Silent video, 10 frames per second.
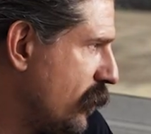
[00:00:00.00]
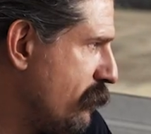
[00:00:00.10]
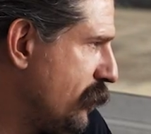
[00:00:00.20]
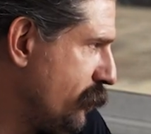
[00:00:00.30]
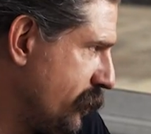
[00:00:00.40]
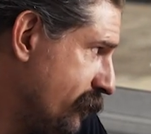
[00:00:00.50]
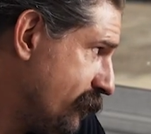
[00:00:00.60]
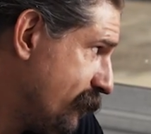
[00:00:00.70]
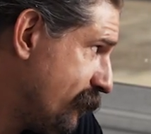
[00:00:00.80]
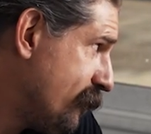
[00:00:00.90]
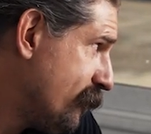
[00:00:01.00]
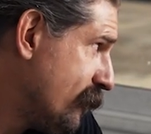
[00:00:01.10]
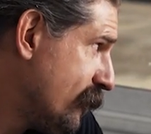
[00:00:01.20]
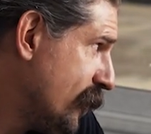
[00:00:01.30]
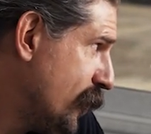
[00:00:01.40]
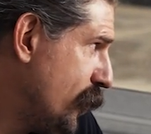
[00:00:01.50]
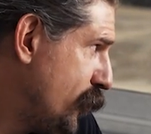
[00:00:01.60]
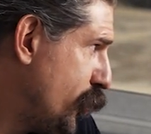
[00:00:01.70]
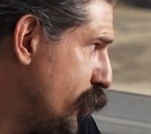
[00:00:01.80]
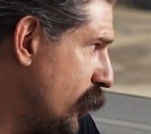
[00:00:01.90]
Our detailed instructions
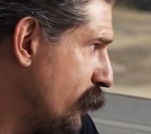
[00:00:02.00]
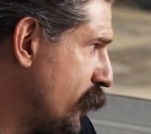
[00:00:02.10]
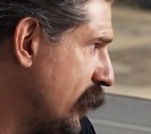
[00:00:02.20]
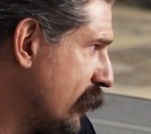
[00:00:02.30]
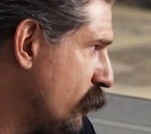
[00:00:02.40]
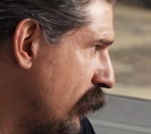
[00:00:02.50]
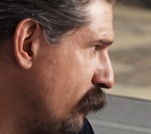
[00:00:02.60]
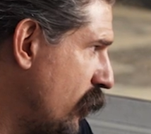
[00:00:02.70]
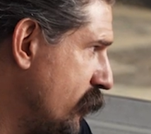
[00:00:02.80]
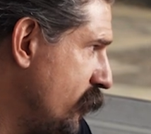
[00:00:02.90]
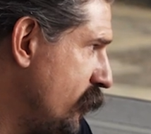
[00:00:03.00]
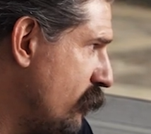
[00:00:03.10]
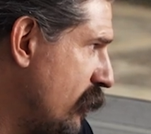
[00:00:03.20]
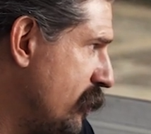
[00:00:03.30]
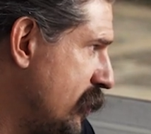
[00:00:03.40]
and dedicated customer service